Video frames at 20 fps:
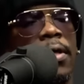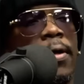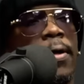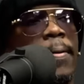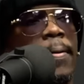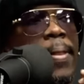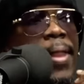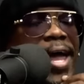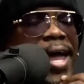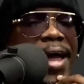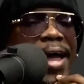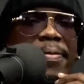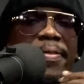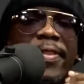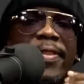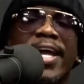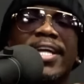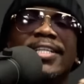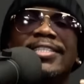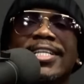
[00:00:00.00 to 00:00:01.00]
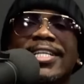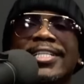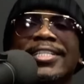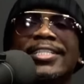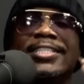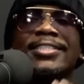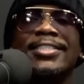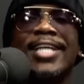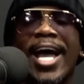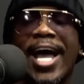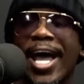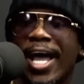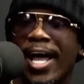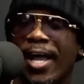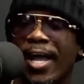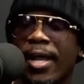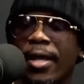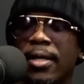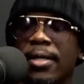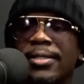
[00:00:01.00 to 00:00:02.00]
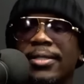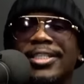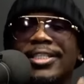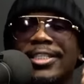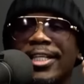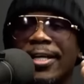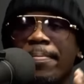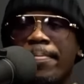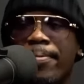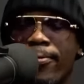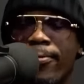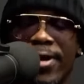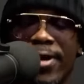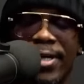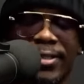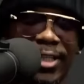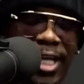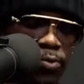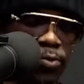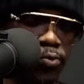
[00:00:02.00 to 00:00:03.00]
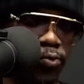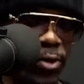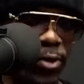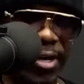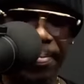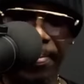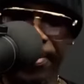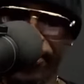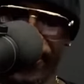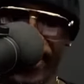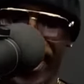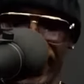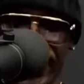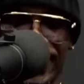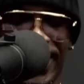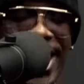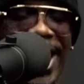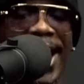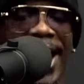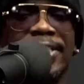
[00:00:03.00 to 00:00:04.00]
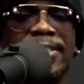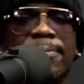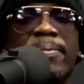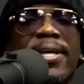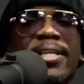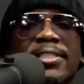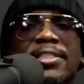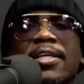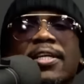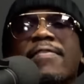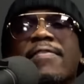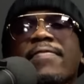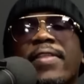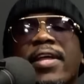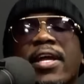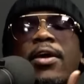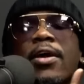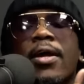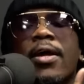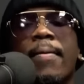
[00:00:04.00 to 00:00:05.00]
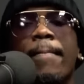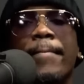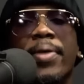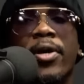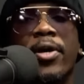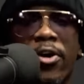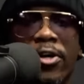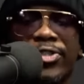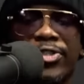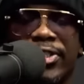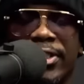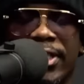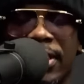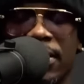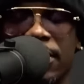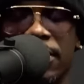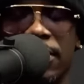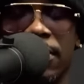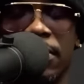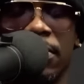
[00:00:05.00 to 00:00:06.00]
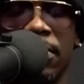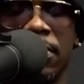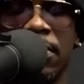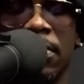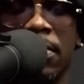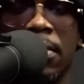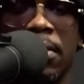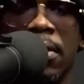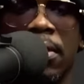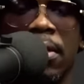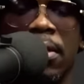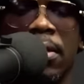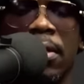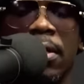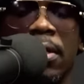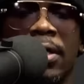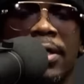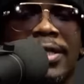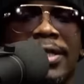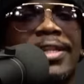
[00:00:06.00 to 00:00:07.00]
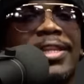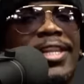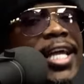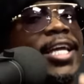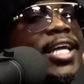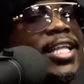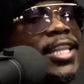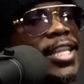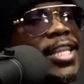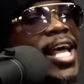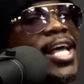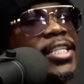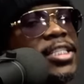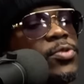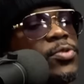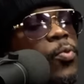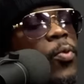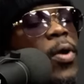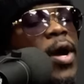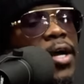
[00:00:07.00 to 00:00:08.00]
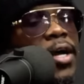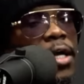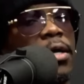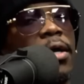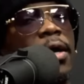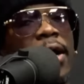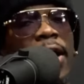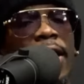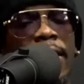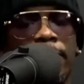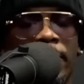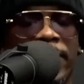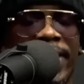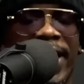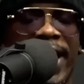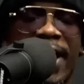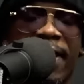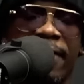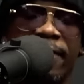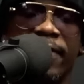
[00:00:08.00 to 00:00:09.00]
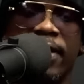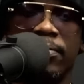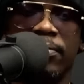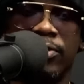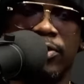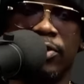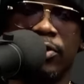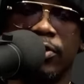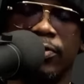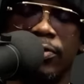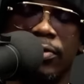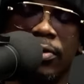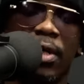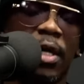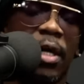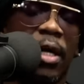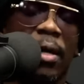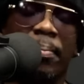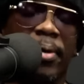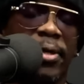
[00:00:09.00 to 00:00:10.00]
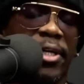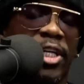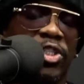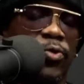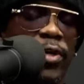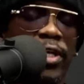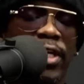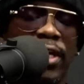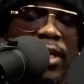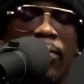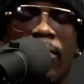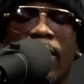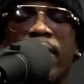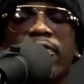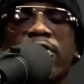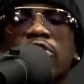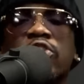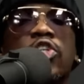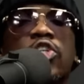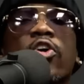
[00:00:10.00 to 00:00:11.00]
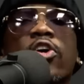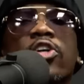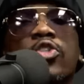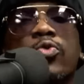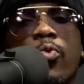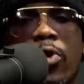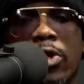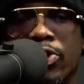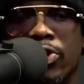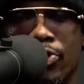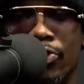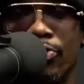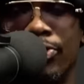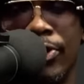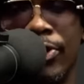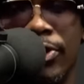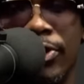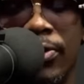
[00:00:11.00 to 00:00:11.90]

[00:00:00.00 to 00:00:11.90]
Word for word: And they deny, suppress, and repress aspects of their person, thinking that's what God would have them to do but it's really what the church wants you to do.